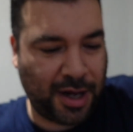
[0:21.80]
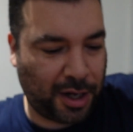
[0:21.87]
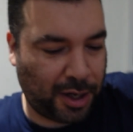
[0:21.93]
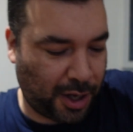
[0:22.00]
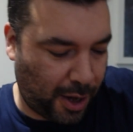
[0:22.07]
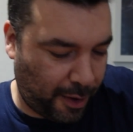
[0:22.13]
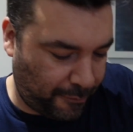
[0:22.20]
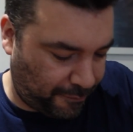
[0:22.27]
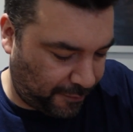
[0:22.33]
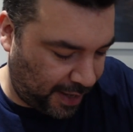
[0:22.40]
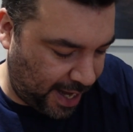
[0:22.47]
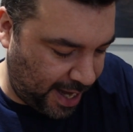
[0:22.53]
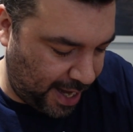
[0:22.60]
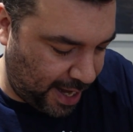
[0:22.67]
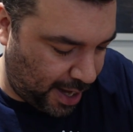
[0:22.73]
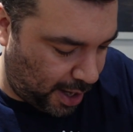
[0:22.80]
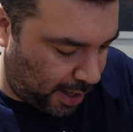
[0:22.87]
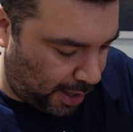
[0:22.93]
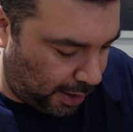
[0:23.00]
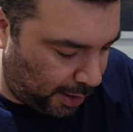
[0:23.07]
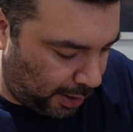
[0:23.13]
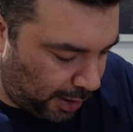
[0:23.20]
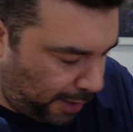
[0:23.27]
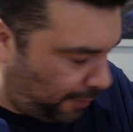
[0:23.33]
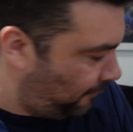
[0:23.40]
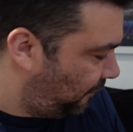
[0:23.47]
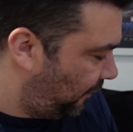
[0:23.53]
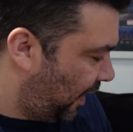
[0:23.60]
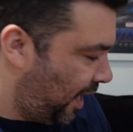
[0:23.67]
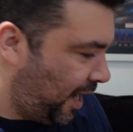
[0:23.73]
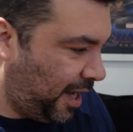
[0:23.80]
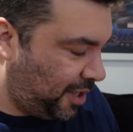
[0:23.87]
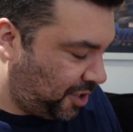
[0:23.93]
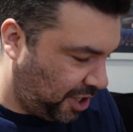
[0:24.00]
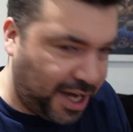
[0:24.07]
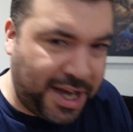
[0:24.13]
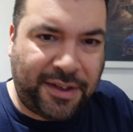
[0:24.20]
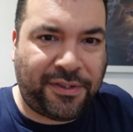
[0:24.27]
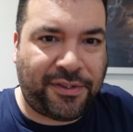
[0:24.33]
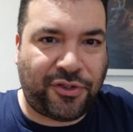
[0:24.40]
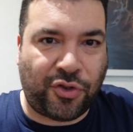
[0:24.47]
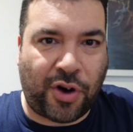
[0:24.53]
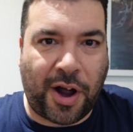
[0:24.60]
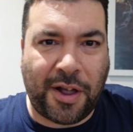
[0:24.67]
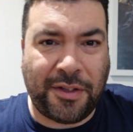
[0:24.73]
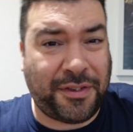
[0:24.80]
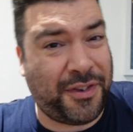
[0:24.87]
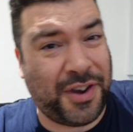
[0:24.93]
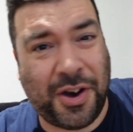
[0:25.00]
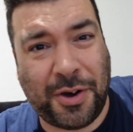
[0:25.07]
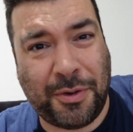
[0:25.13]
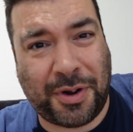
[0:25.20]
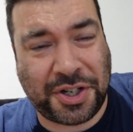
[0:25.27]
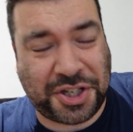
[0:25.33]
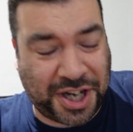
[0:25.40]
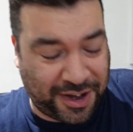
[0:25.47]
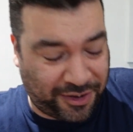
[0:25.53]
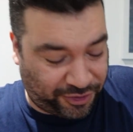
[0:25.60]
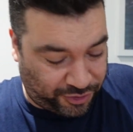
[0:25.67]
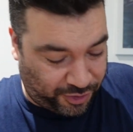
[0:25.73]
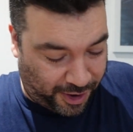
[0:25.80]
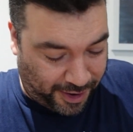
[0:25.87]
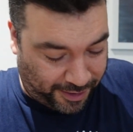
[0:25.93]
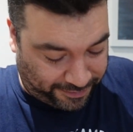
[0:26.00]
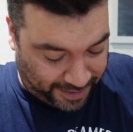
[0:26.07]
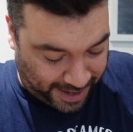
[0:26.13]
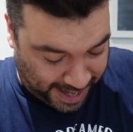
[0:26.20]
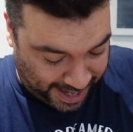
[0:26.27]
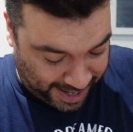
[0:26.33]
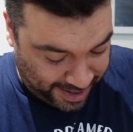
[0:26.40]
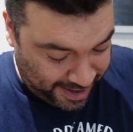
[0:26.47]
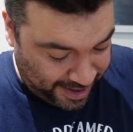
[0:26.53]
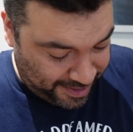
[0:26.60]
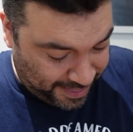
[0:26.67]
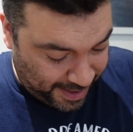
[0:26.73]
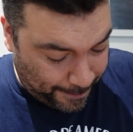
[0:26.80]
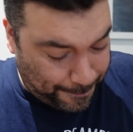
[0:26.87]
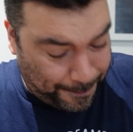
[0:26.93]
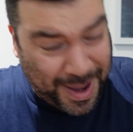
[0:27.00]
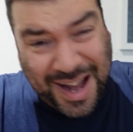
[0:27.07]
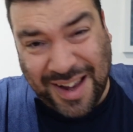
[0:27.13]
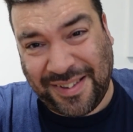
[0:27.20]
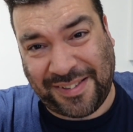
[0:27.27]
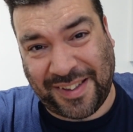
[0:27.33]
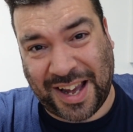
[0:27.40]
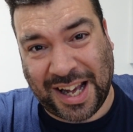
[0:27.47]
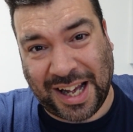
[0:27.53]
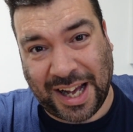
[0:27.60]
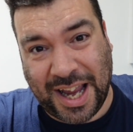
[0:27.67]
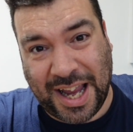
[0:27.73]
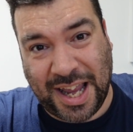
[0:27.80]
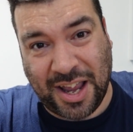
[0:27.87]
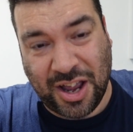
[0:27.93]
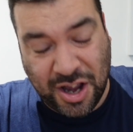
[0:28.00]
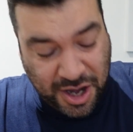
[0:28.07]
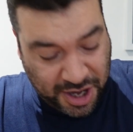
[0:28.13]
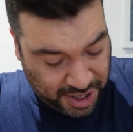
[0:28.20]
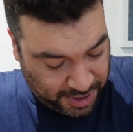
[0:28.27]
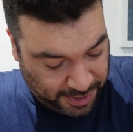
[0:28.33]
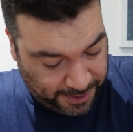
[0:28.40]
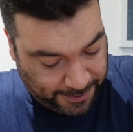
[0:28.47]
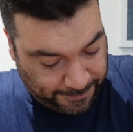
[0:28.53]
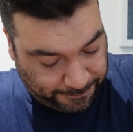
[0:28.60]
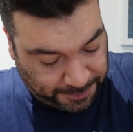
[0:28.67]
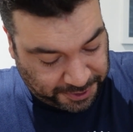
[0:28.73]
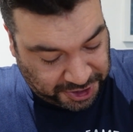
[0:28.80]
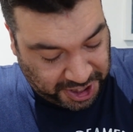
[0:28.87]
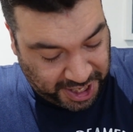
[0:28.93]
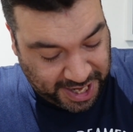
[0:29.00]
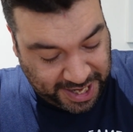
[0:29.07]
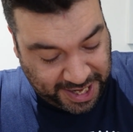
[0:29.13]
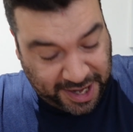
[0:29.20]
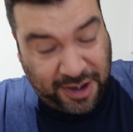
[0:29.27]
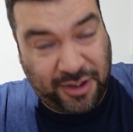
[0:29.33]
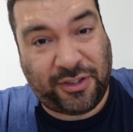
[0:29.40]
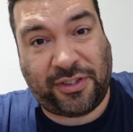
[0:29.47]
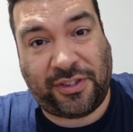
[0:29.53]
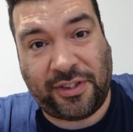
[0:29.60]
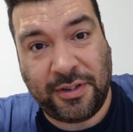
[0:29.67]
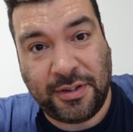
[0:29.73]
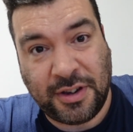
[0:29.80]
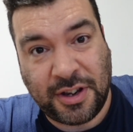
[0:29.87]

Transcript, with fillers: lovely, lovely. Cheese straws. If you don't know what cheese straws are, they're basically cheese